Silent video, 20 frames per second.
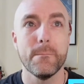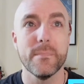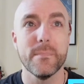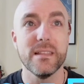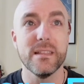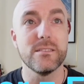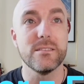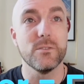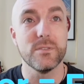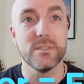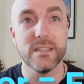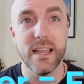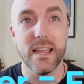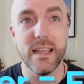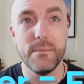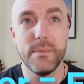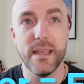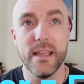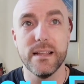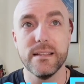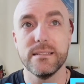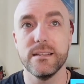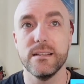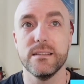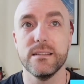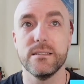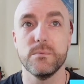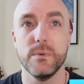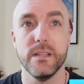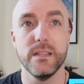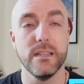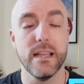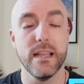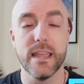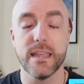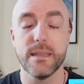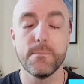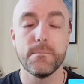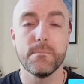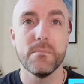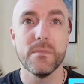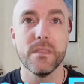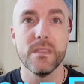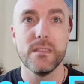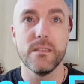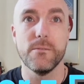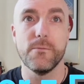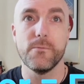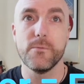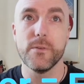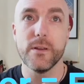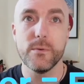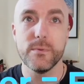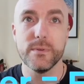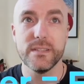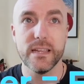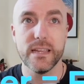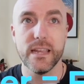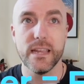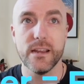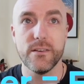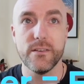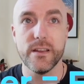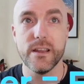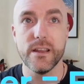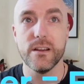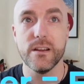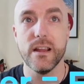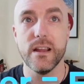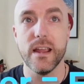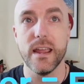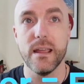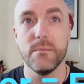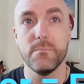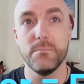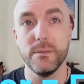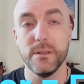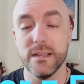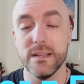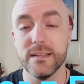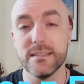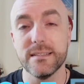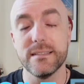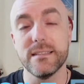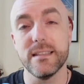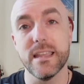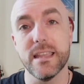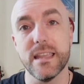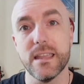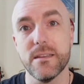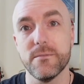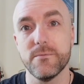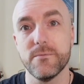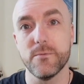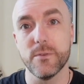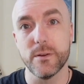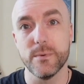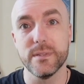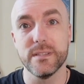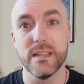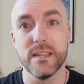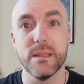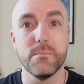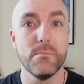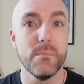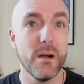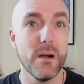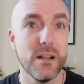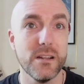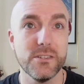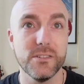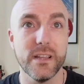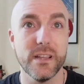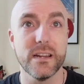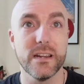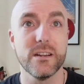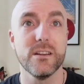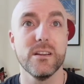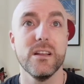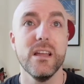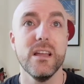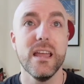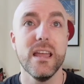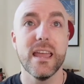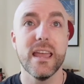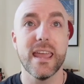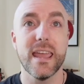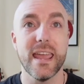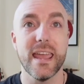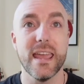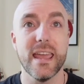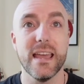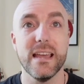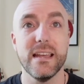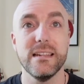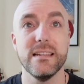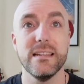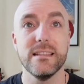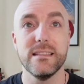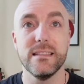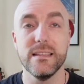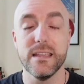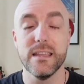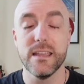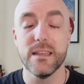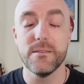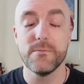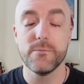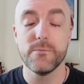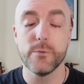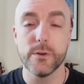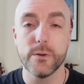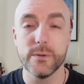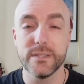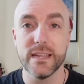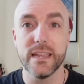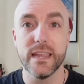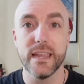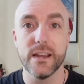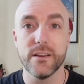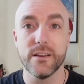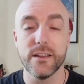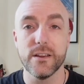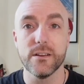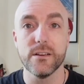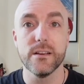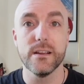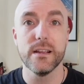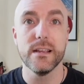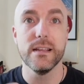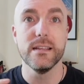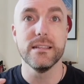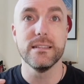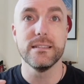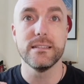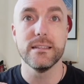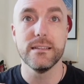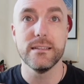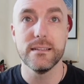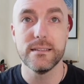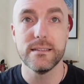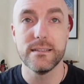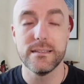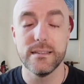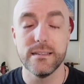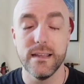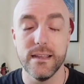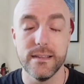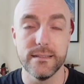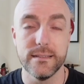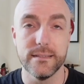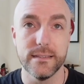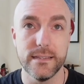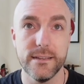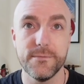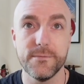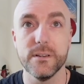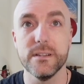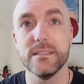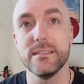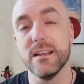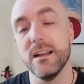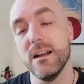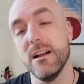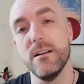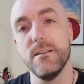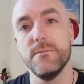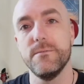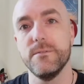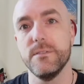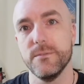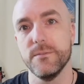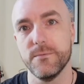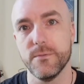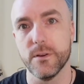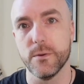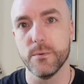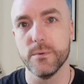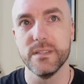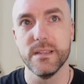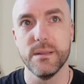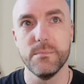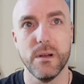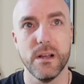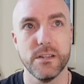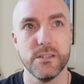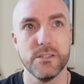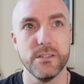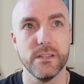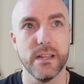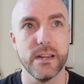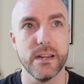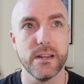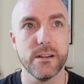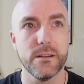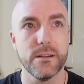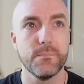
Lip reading: And so sidebands is when, like, the frequency carrier plus the frequency modulator, and the frequency carrier is the difference of the frequency modulator.